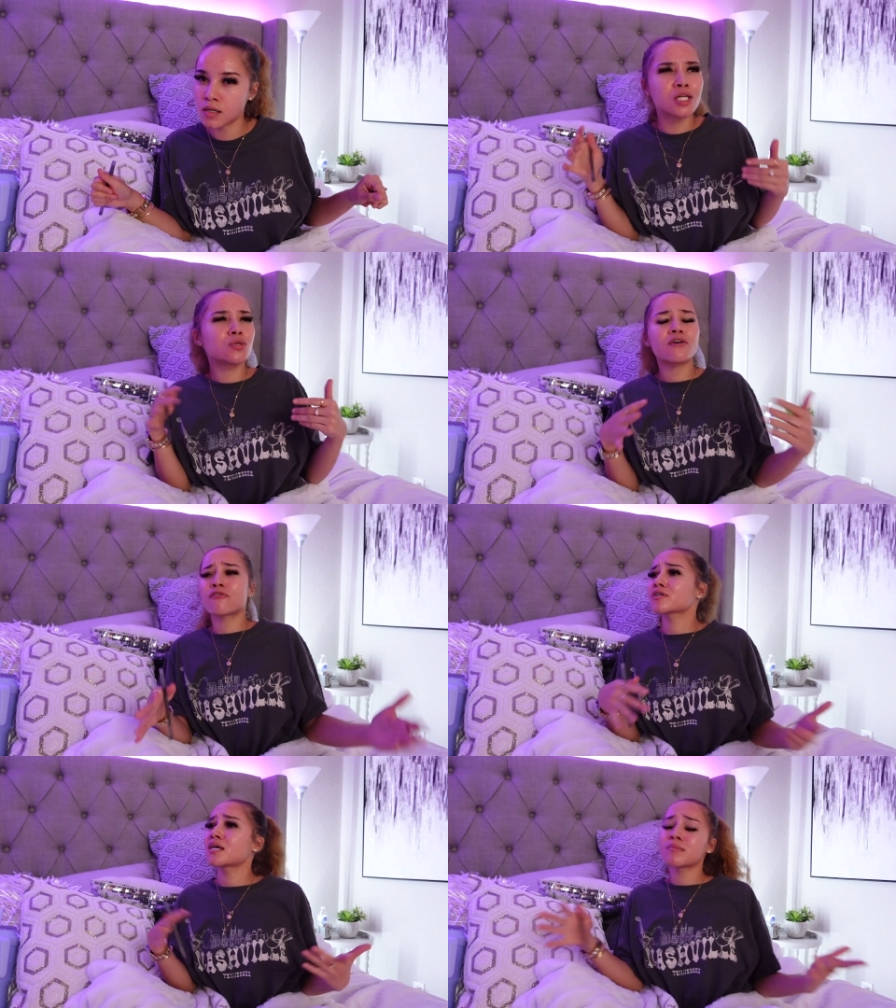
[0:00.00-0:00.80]
So at
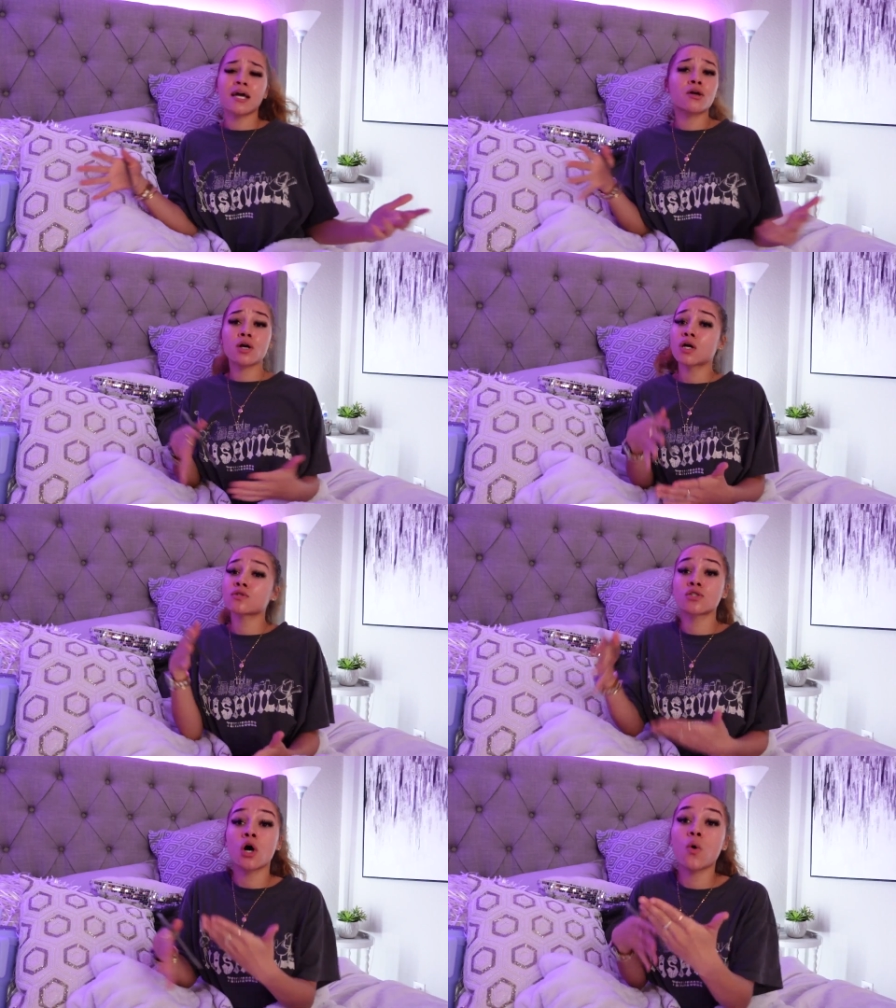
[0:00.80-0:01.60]
first I'm like, girl,
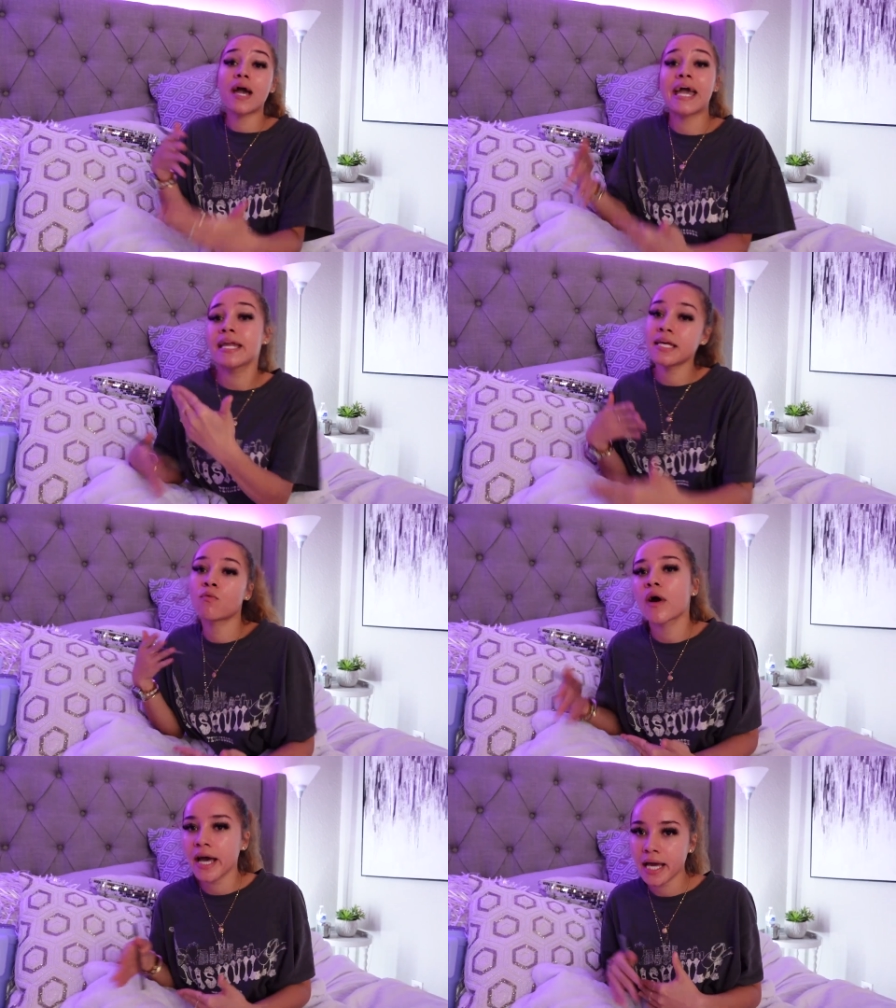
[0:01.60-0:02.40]
so
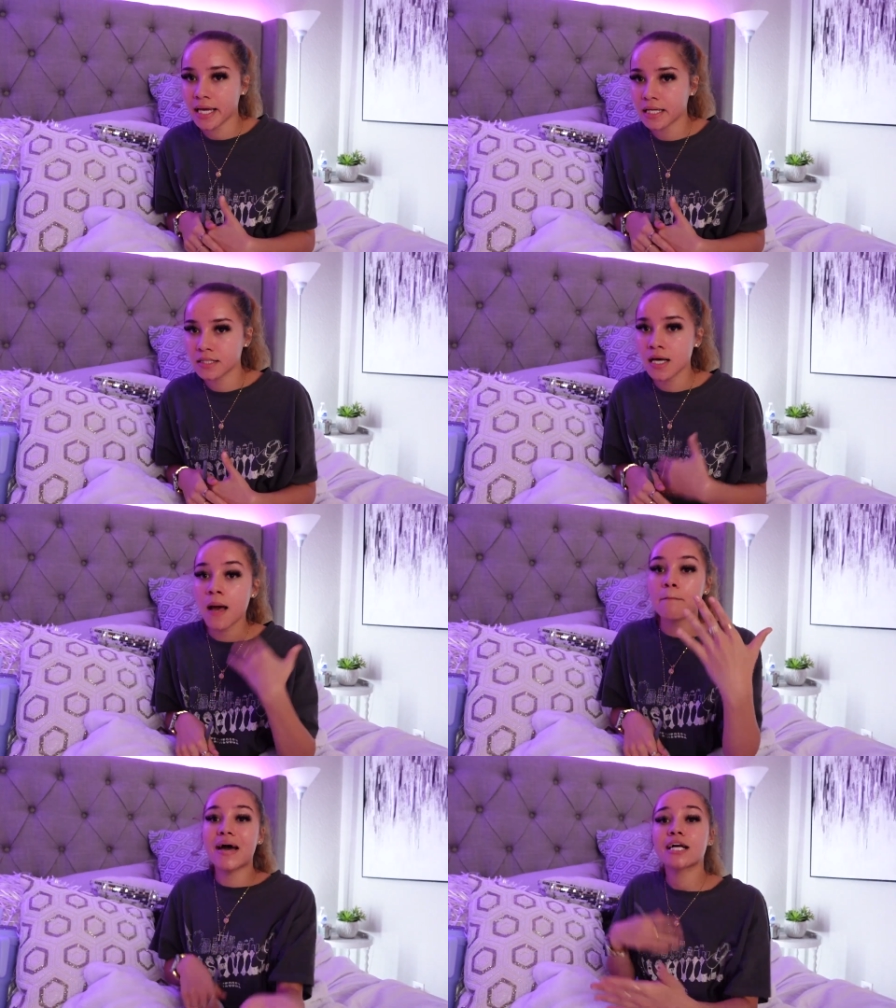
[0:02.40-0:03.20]
anyways,
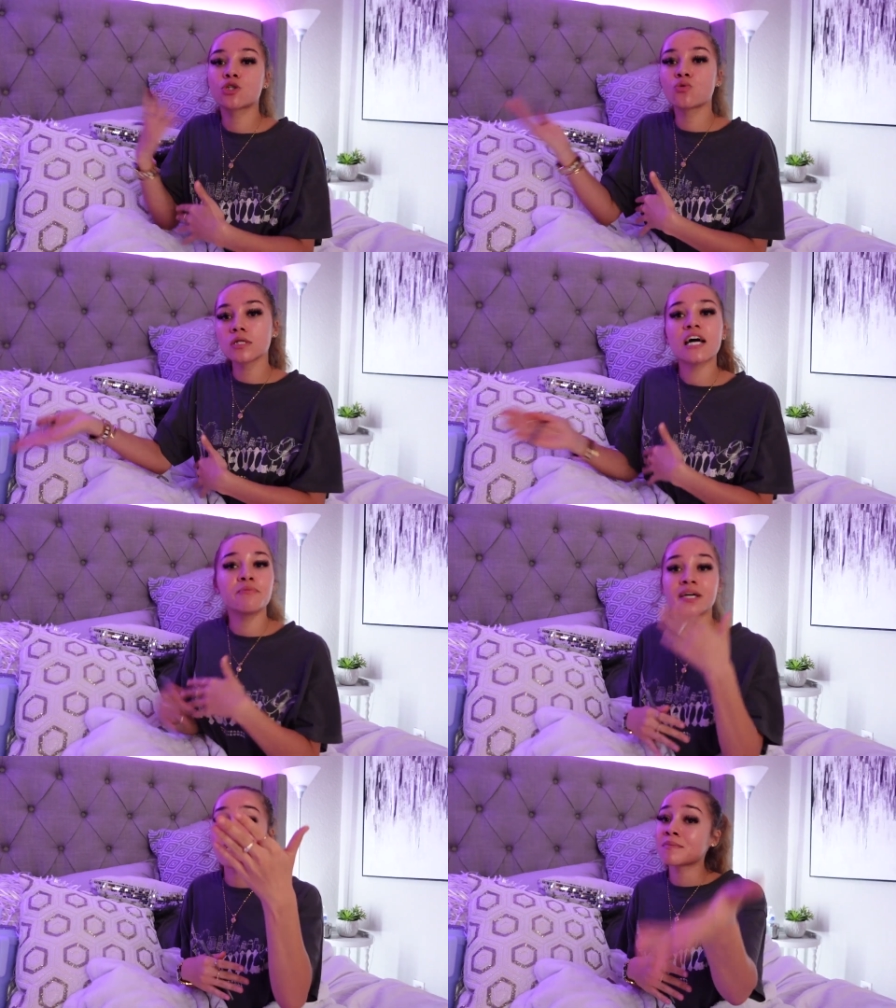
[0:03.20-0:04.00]
back to life,
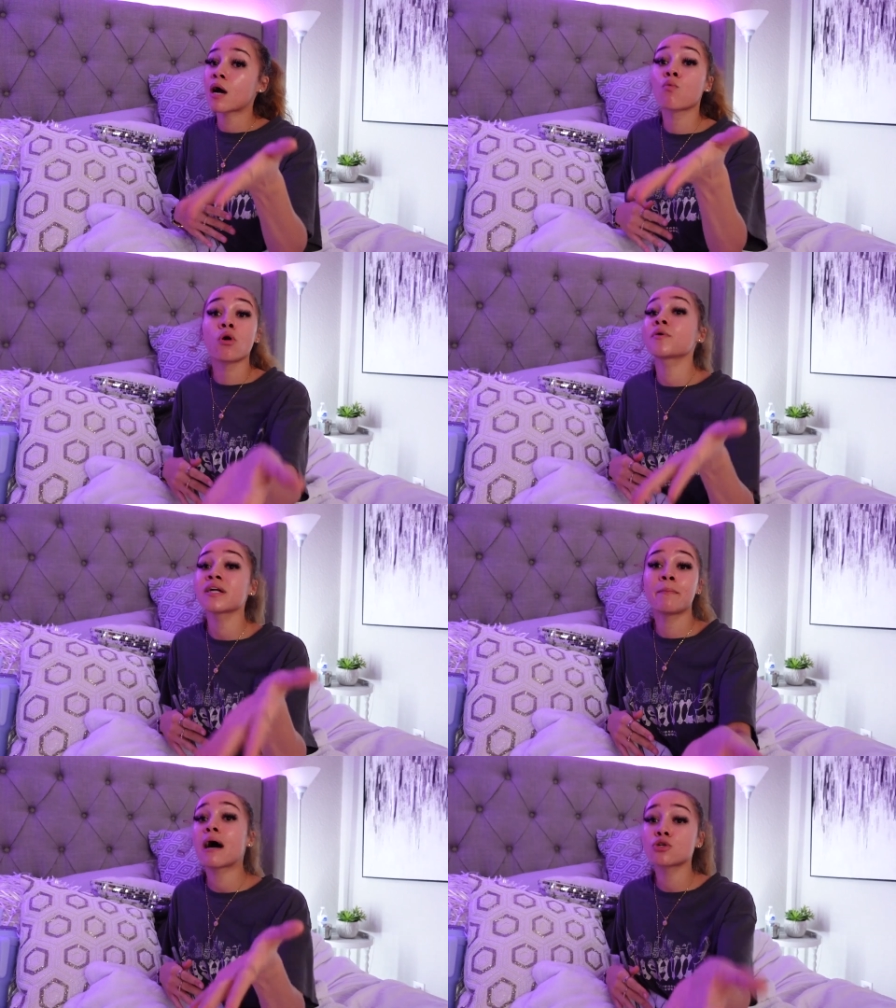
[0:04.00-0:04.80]
because I'm not
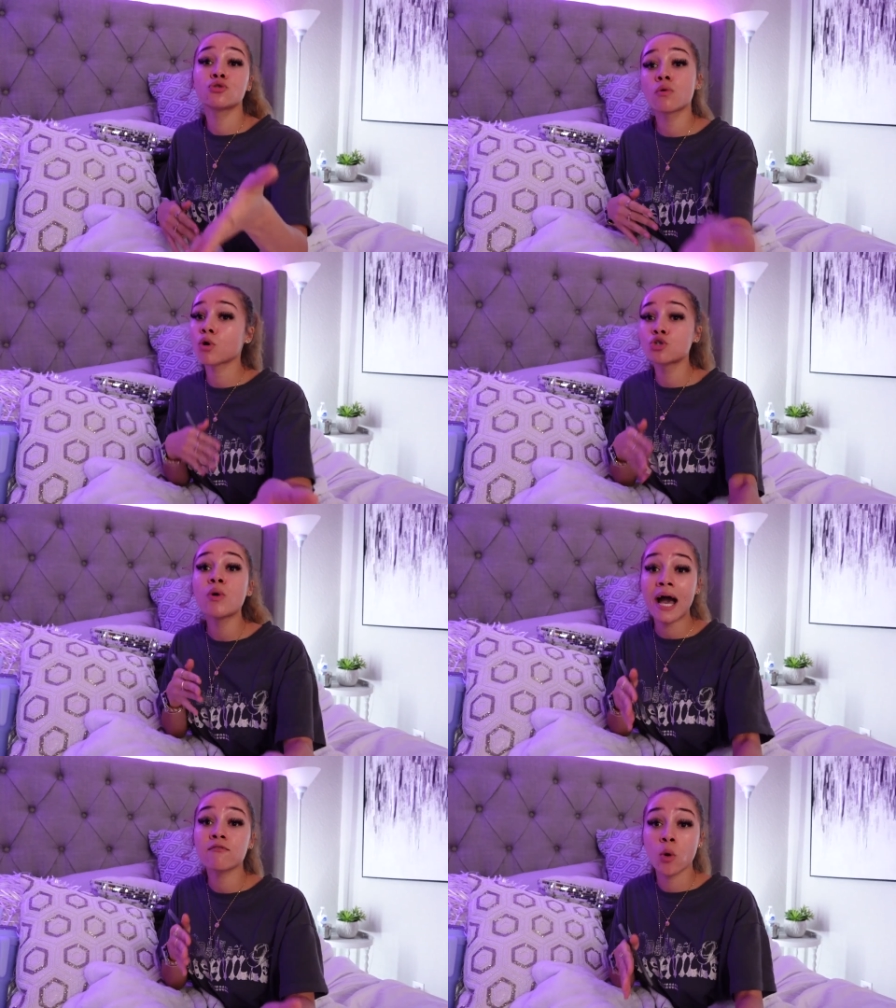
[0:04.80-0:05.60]
worried about you and what you
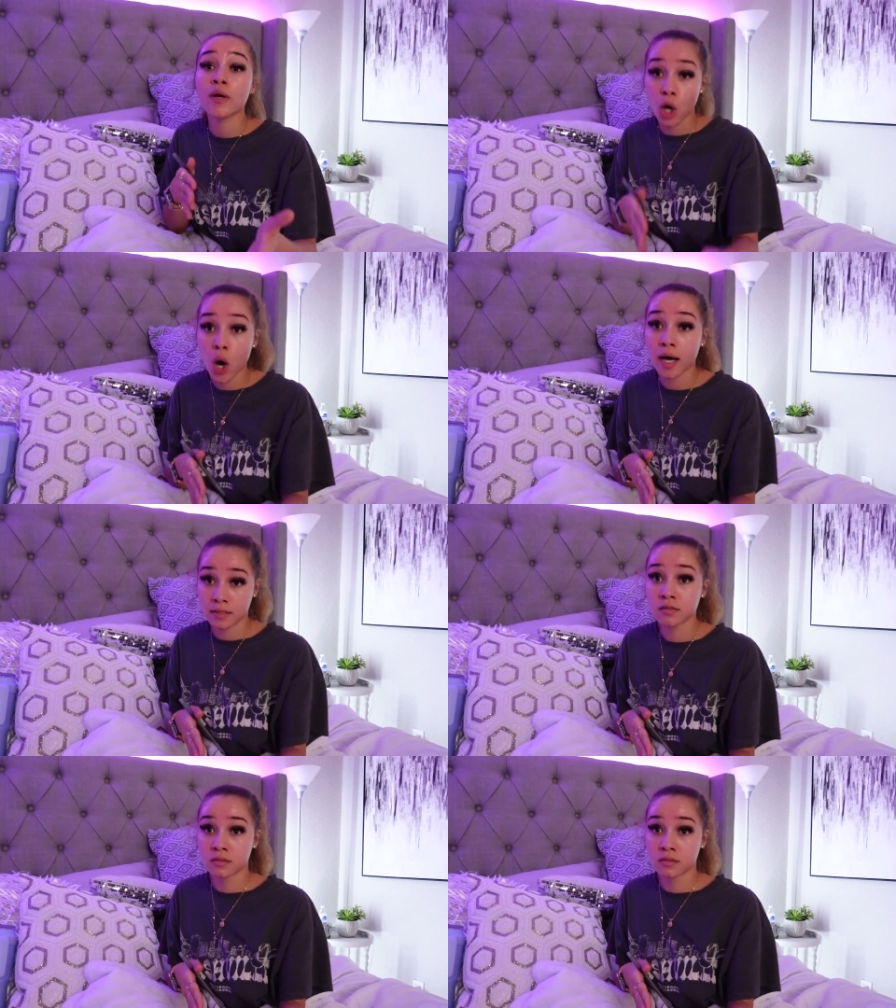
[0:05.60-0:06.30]
have going on.